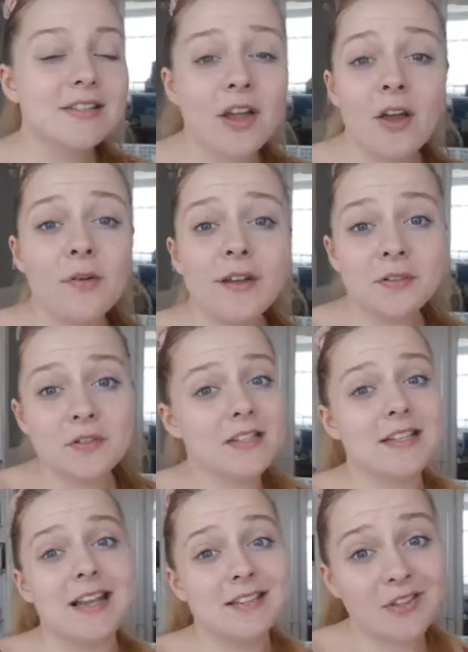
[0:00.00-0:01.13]
So in order to
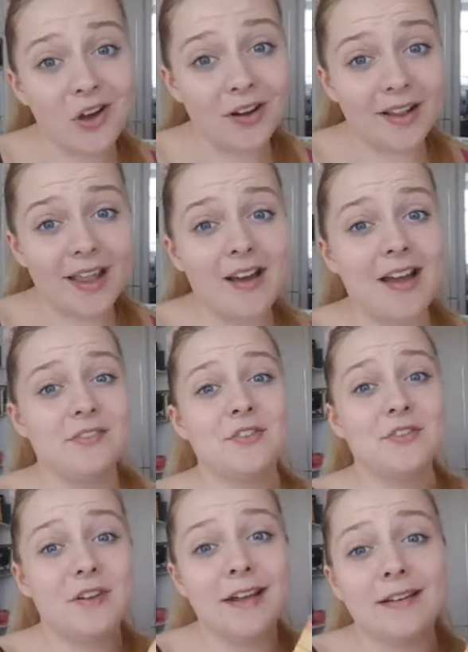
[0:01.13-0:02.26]
stay on target, I have
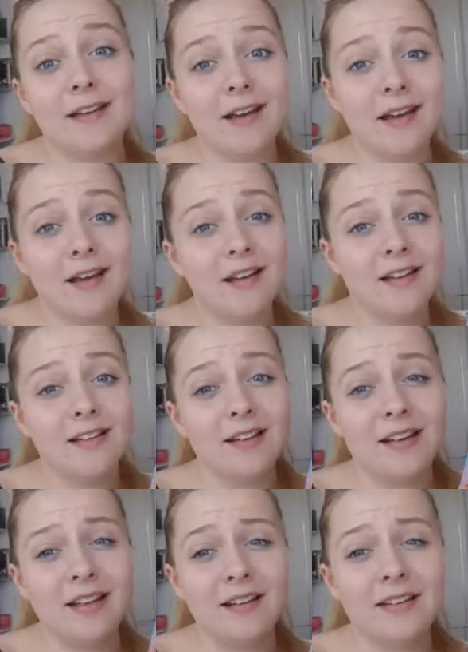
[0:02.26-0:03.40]
to read
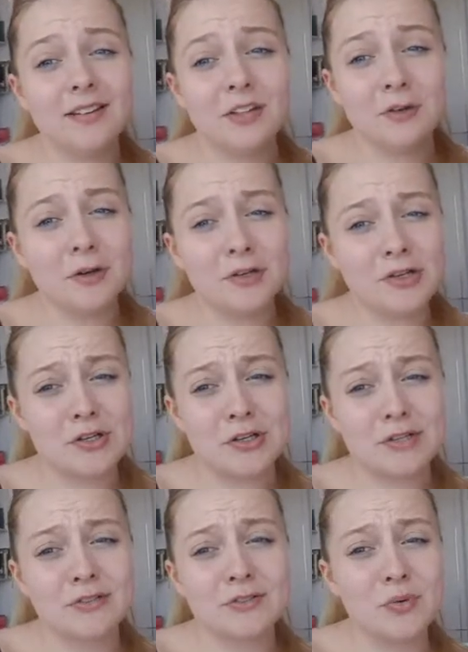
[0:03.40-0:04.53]
like
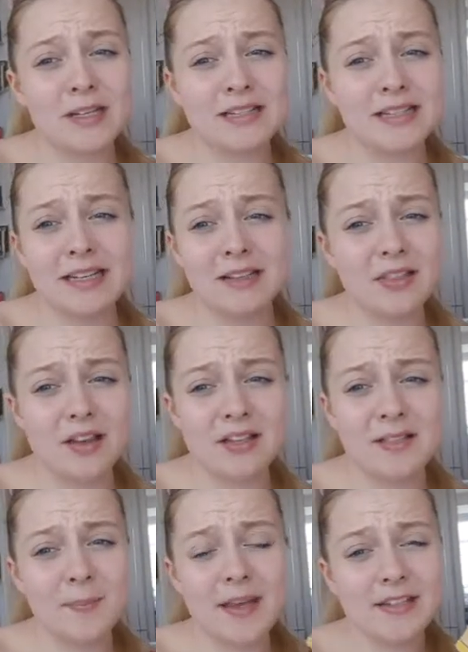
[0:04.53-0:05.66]

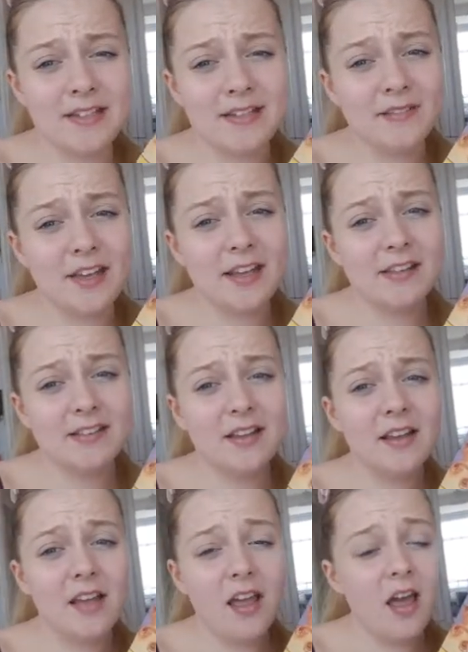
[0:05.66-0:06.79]
220-230 pages of this.
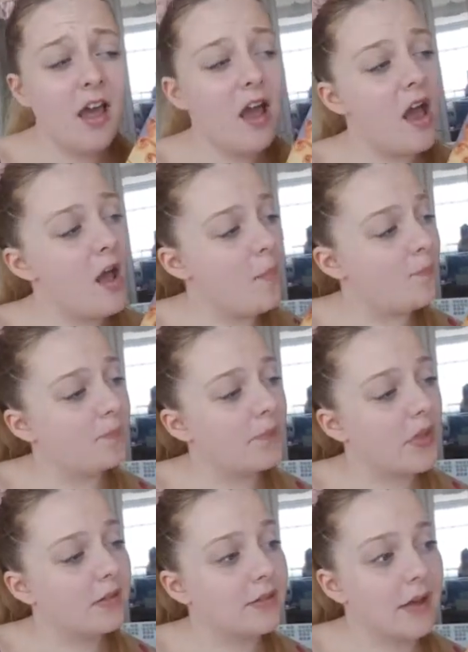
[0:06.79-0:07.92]
So
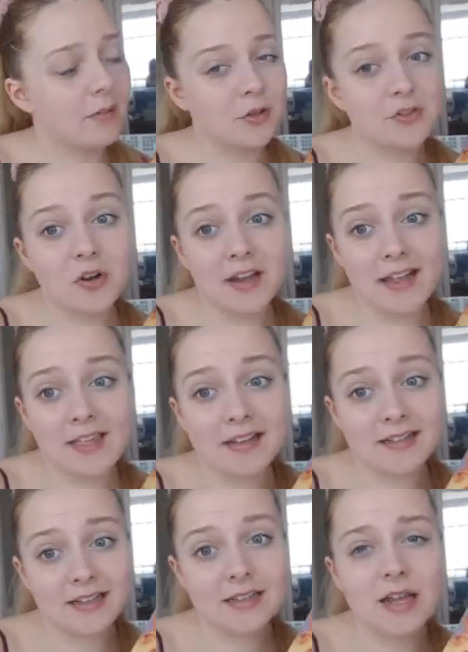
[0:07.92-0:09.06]
yeah, I'm going to try and get that
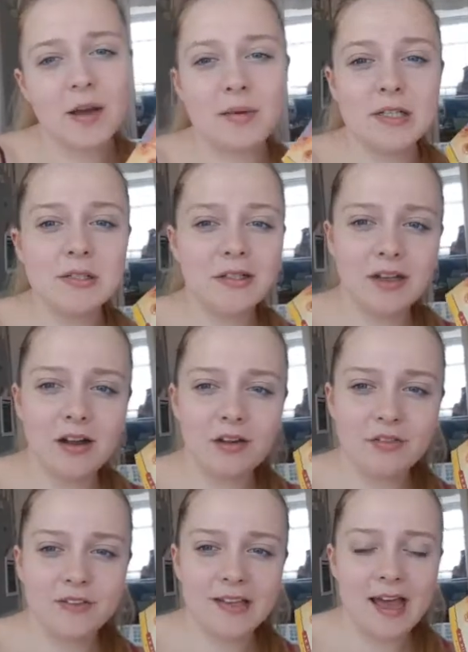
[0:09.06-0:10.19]
done. I might do like
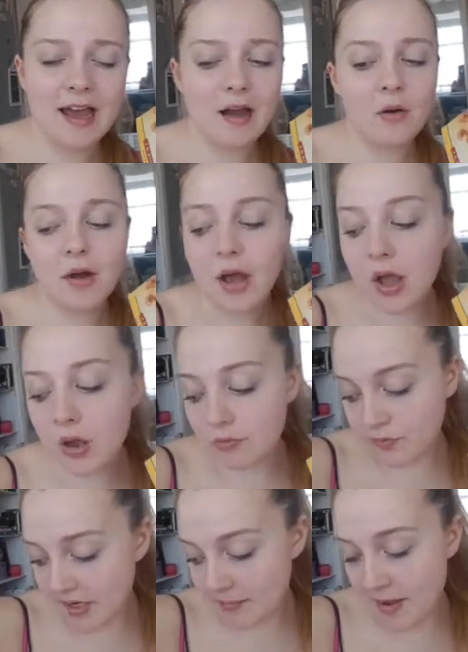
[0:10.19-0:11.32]
half of it now,
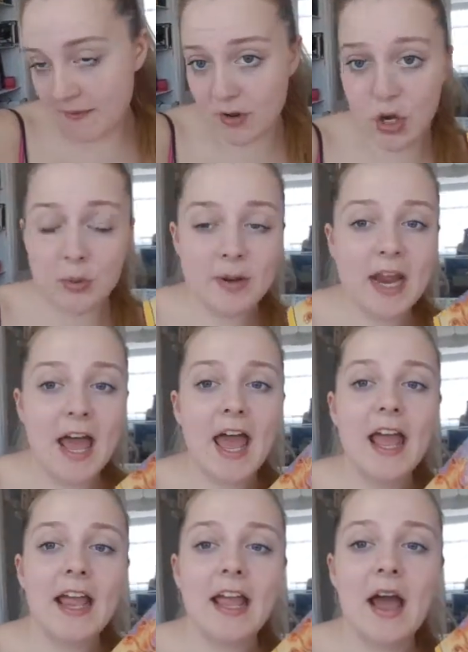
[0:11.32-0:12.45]
read a bit of
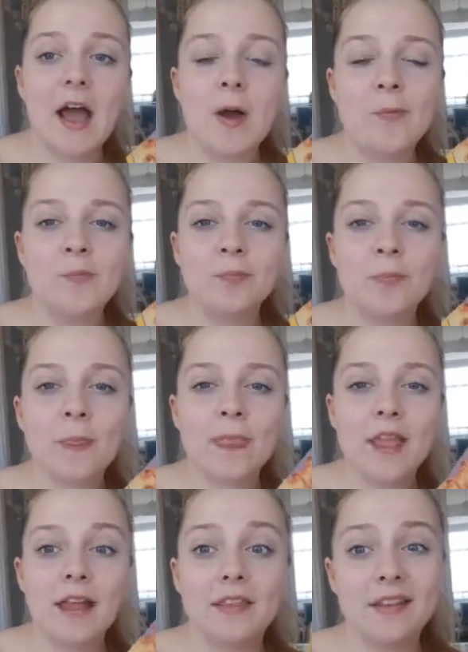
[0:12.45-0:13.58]
Illuminae, and
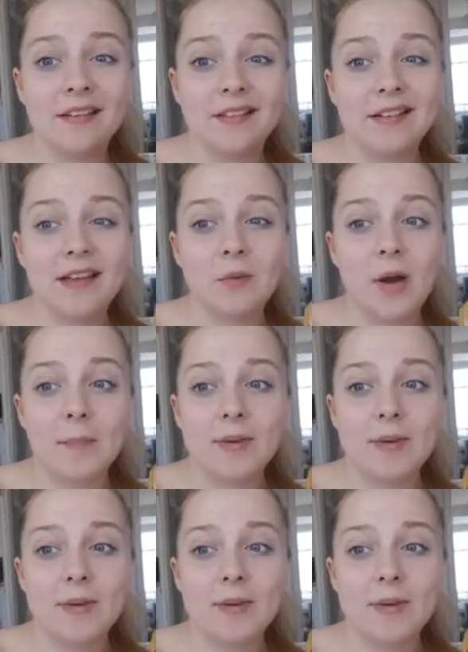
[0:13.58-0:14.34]
then see what